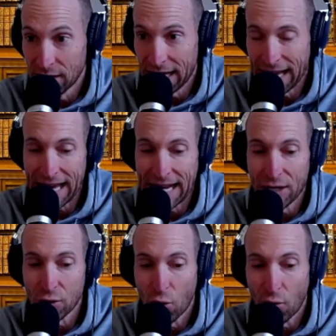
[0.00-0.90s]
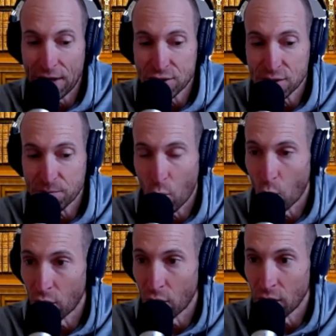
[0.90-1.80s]
And, and I don't know if that's just
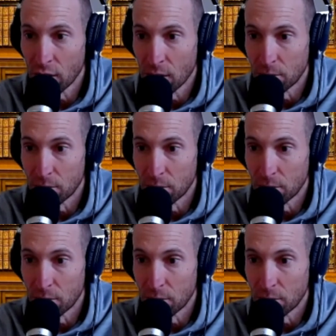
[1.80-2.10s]
poor